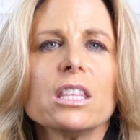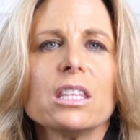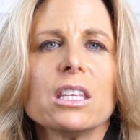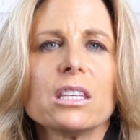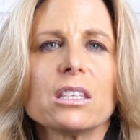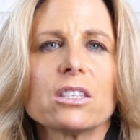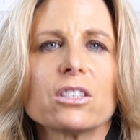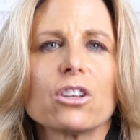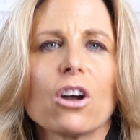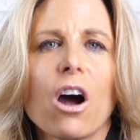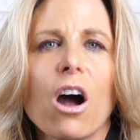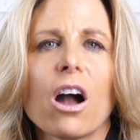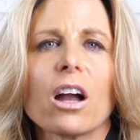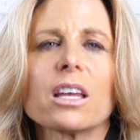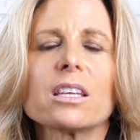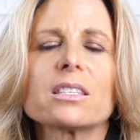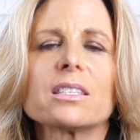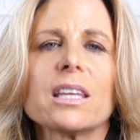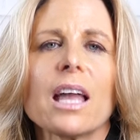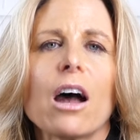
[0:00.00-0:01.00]
This
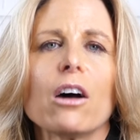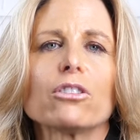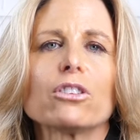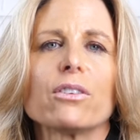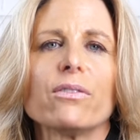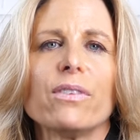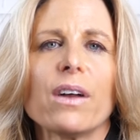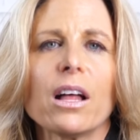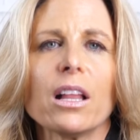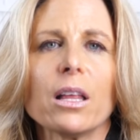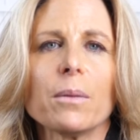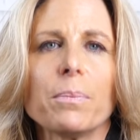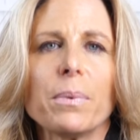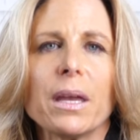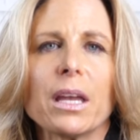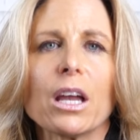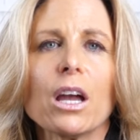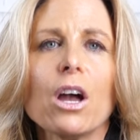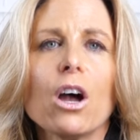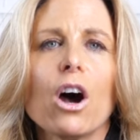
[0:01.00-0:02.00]
dog is now
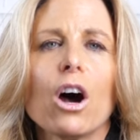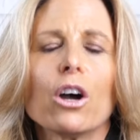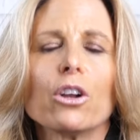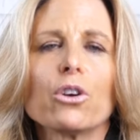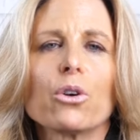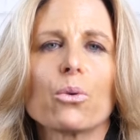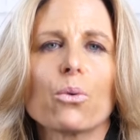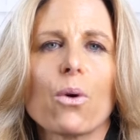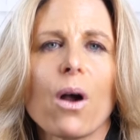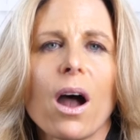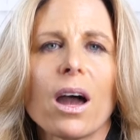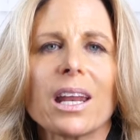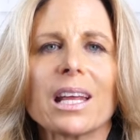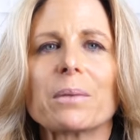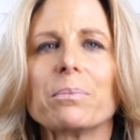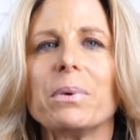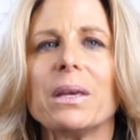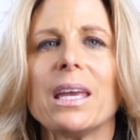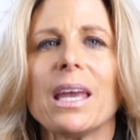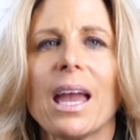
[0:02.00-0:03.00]
developing a
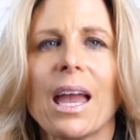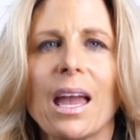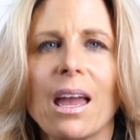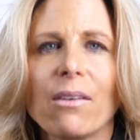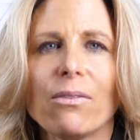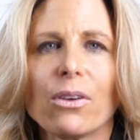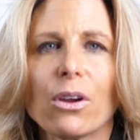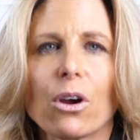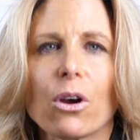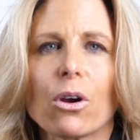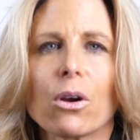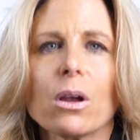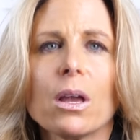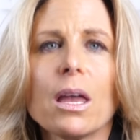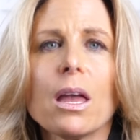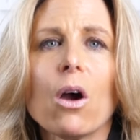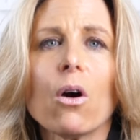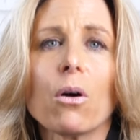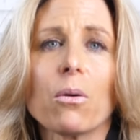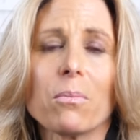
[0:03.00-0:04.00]
neurotic behavior
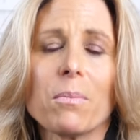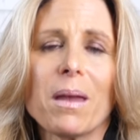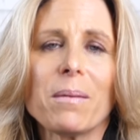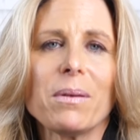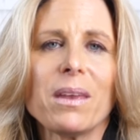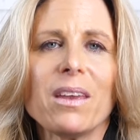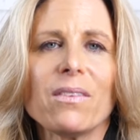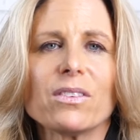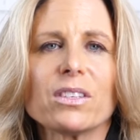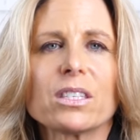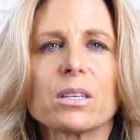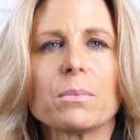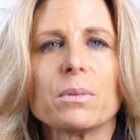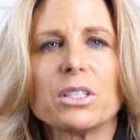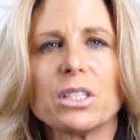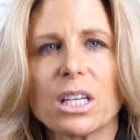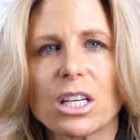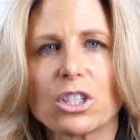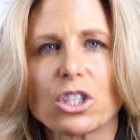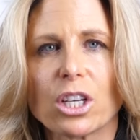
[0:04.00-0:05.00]
or maybe even some
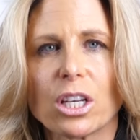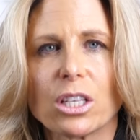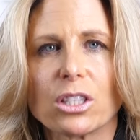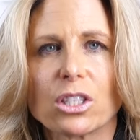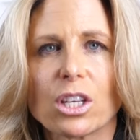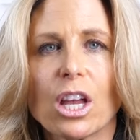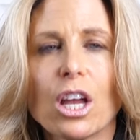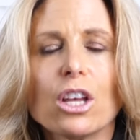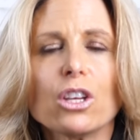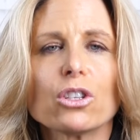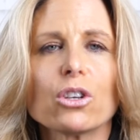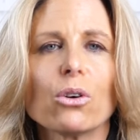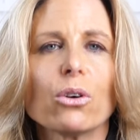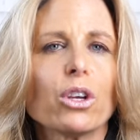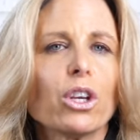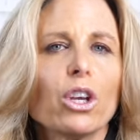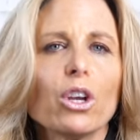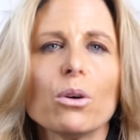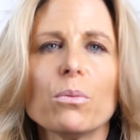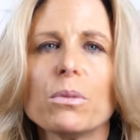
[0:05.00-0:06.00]
addictions. So
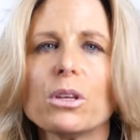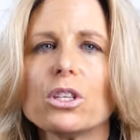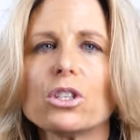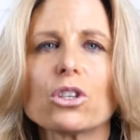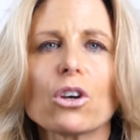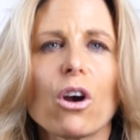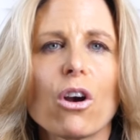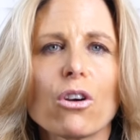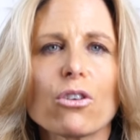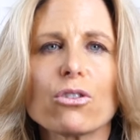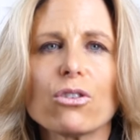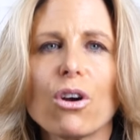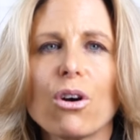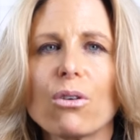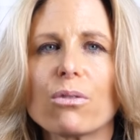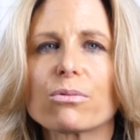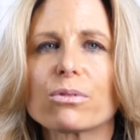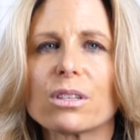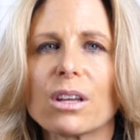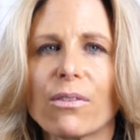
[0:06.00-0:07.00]
humans are
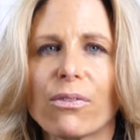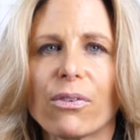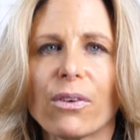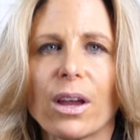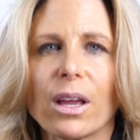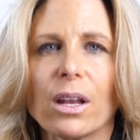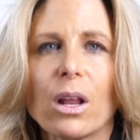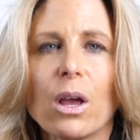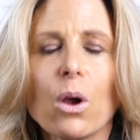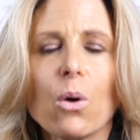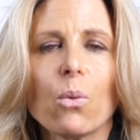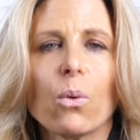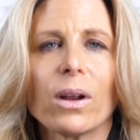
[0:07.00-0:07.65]
no different.